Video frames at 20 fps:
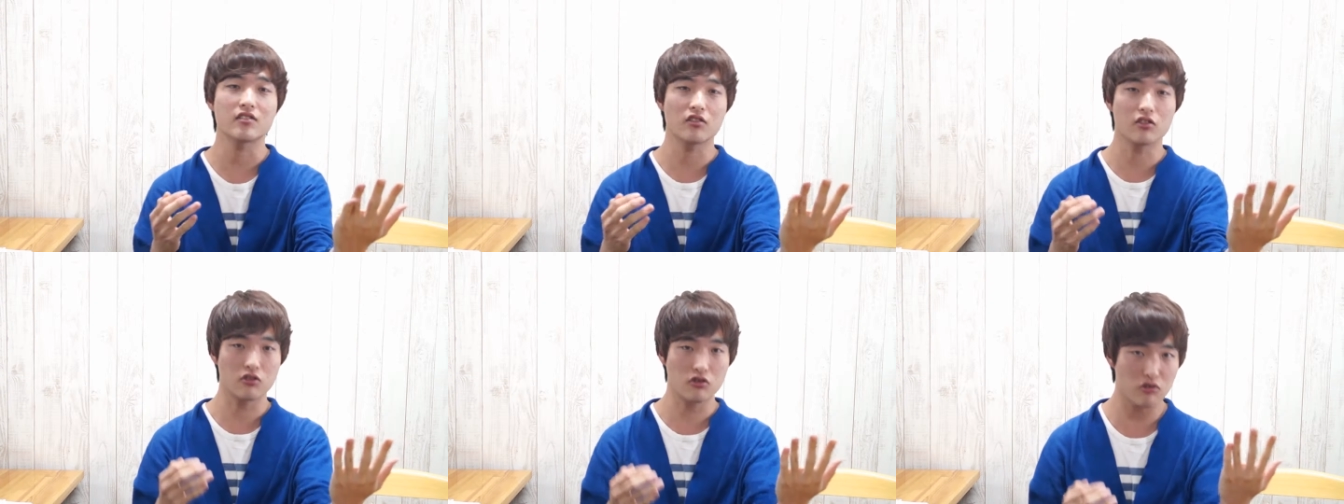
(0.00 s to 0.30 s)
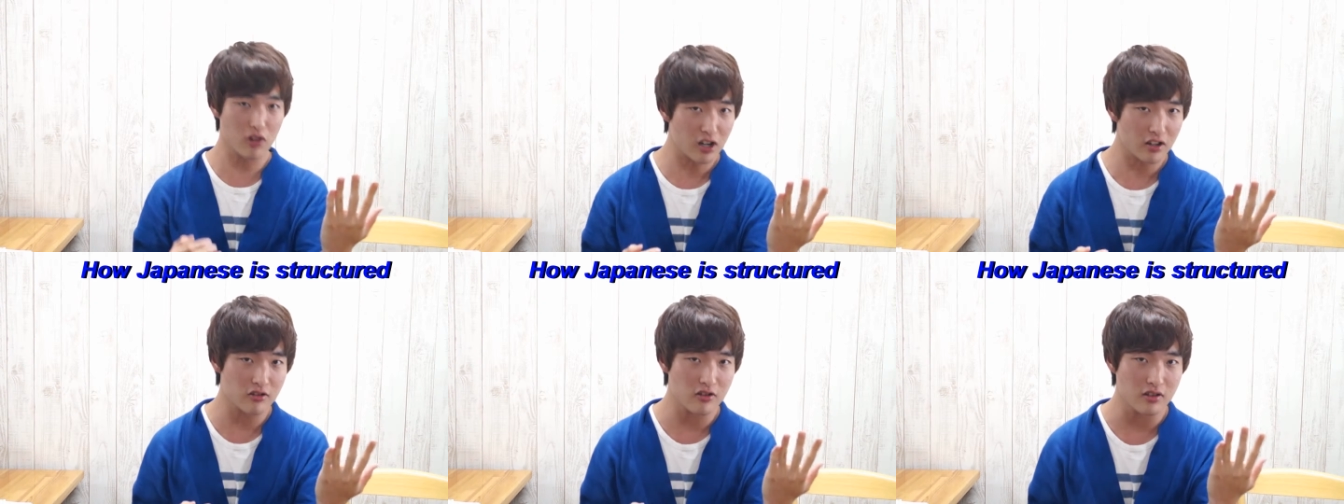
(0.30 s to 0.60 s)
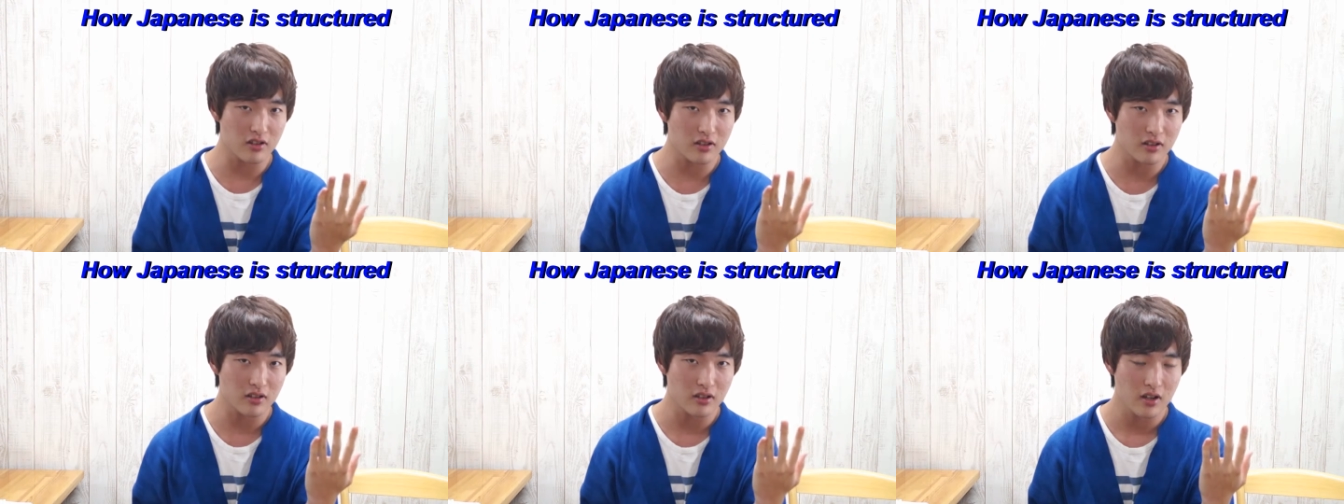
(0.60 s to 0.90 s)
is
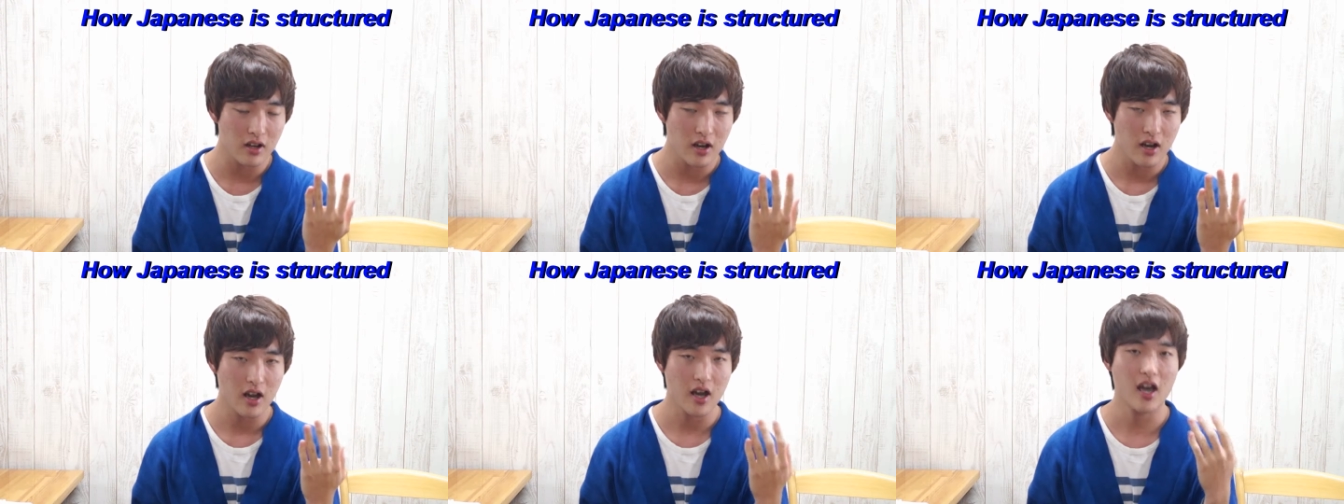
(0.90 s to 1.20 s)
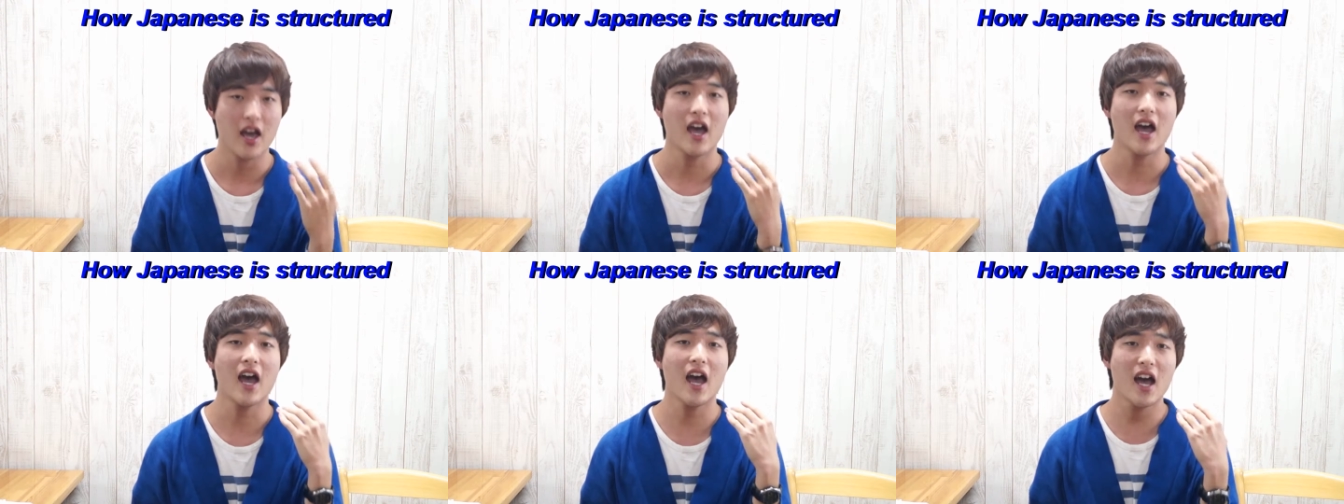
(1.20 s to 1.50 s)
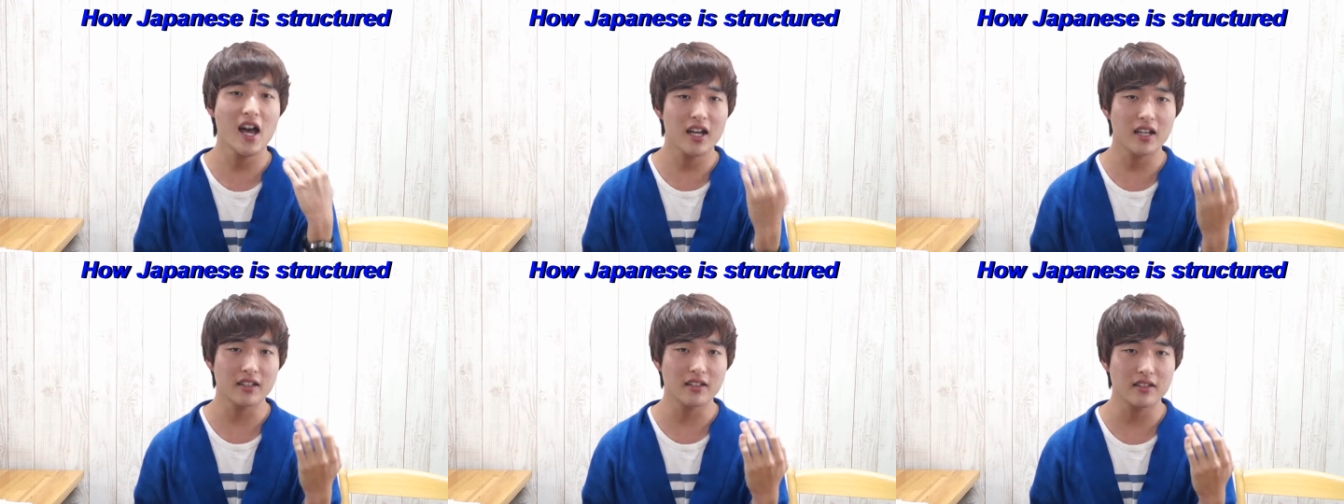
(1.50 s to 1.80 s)
structured
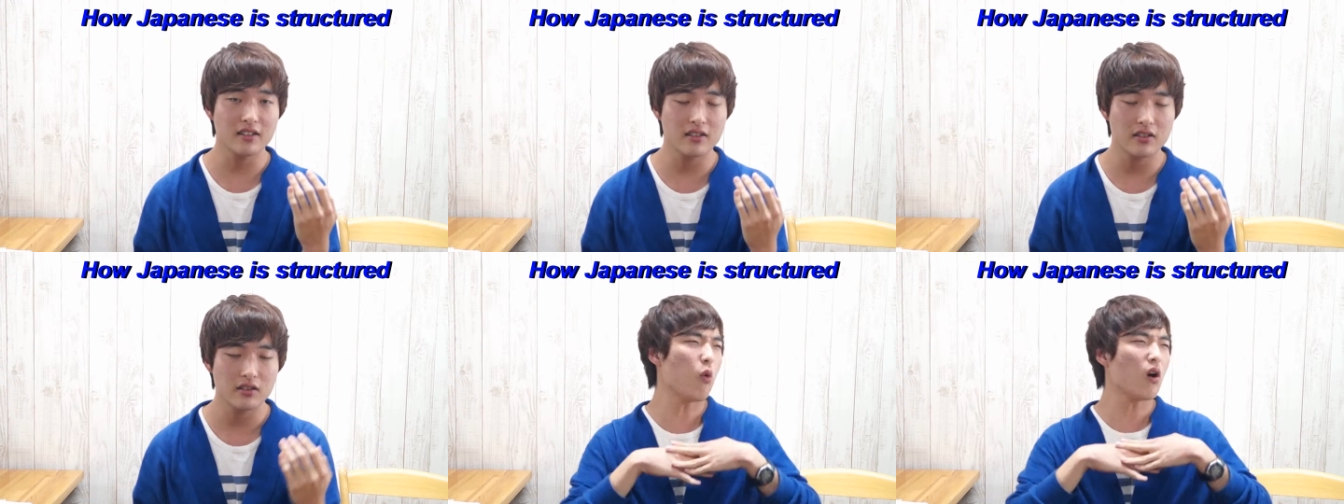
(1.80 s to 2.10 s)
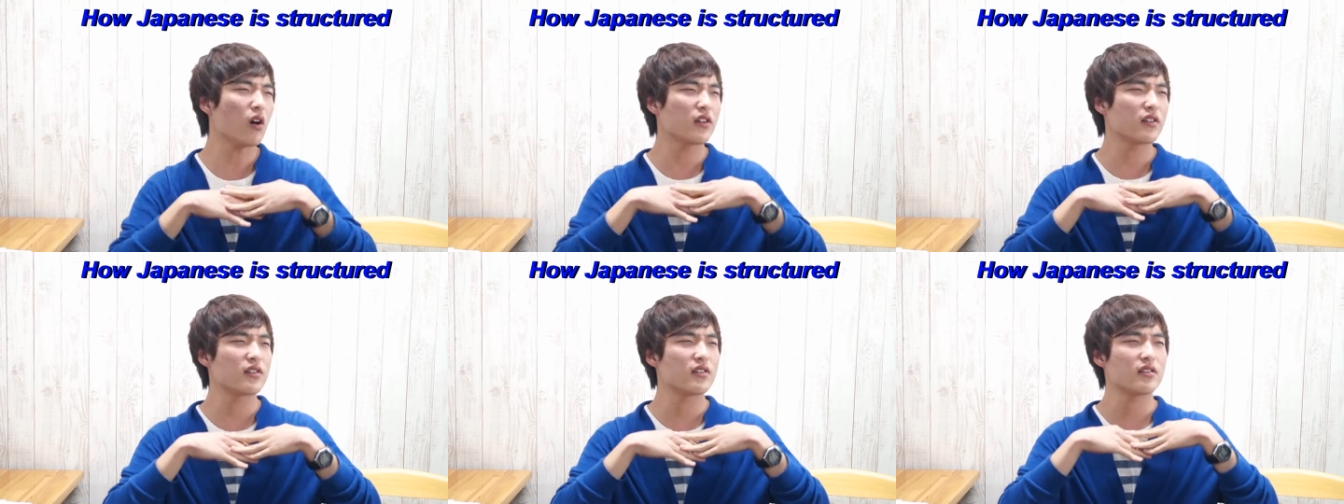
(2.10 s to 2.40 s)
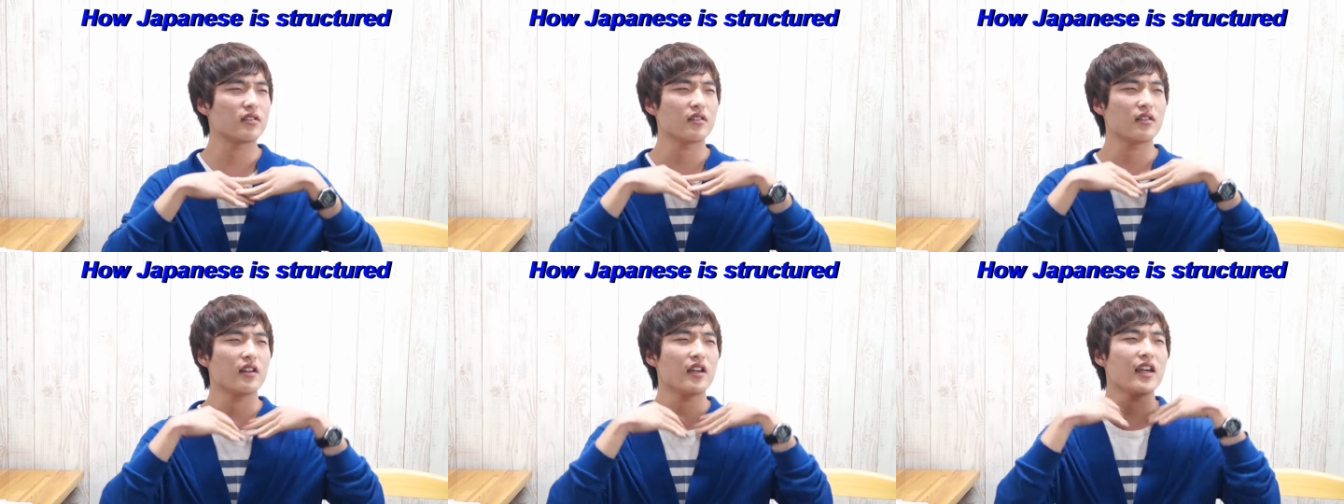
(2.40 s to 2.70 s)
and
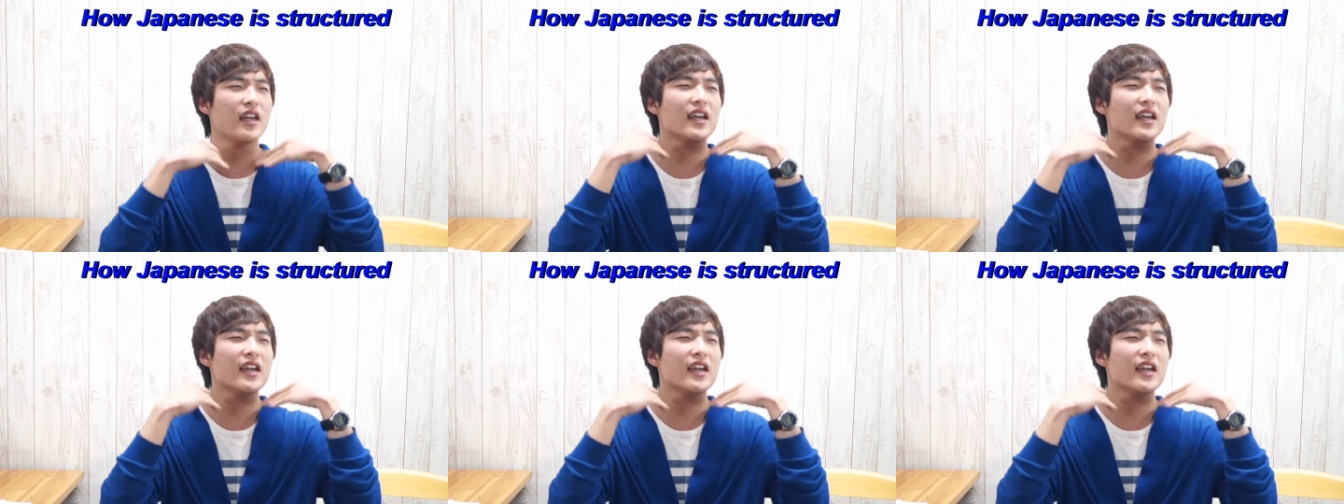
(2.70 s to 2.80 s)
what